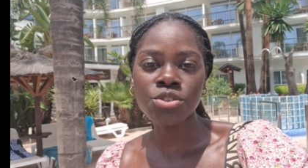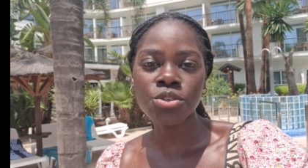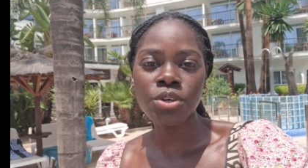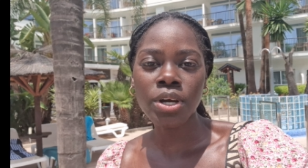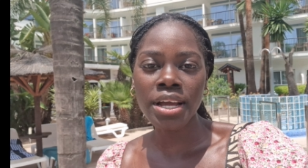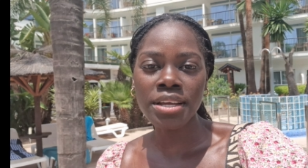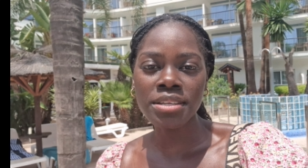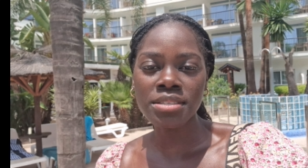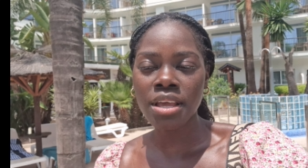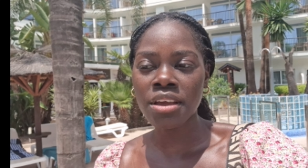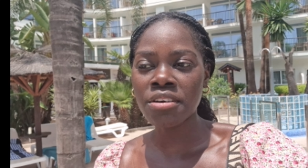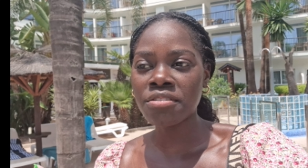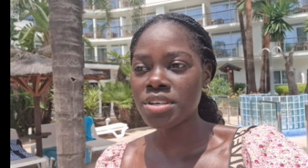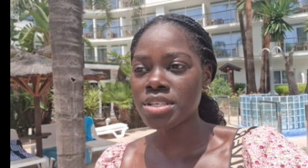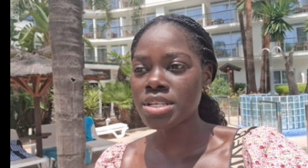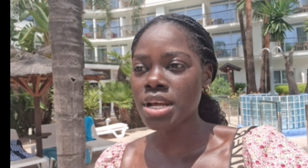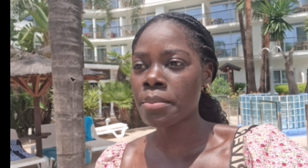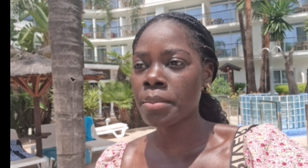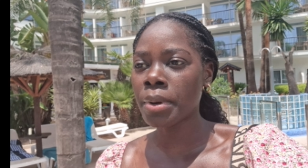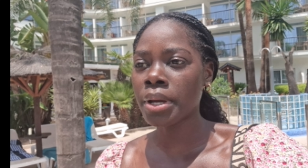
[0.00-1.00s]
You guys, every
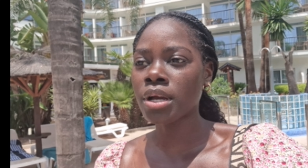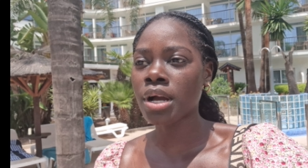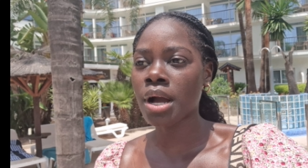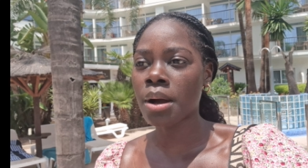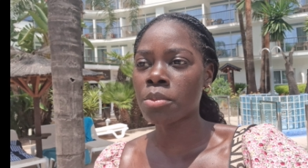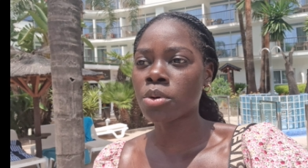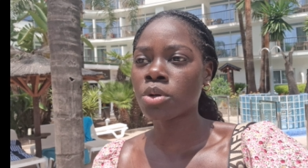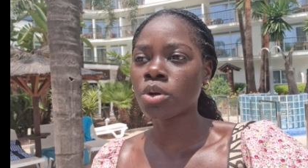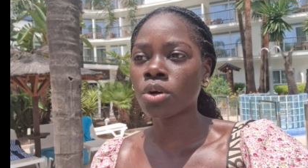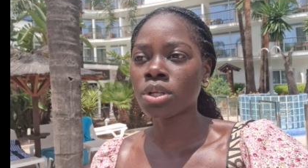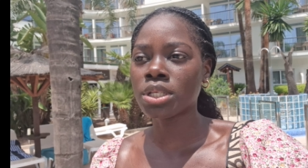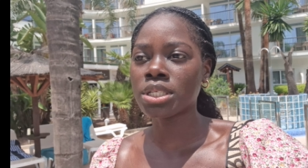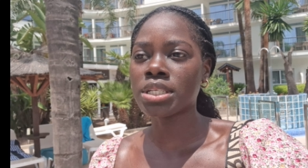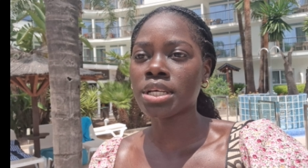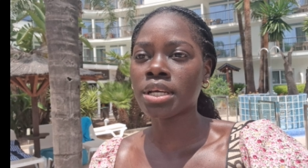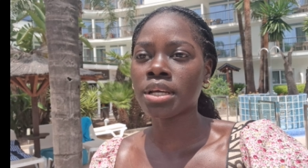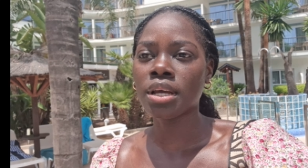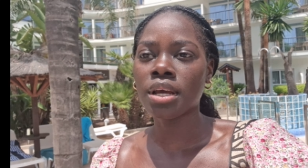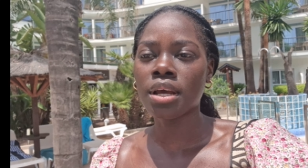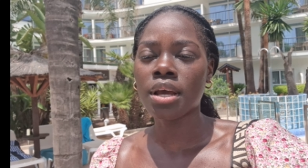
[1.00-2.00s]
time I come on
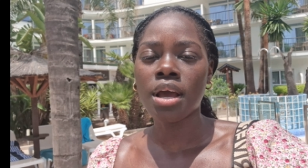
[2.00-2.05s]
holiday,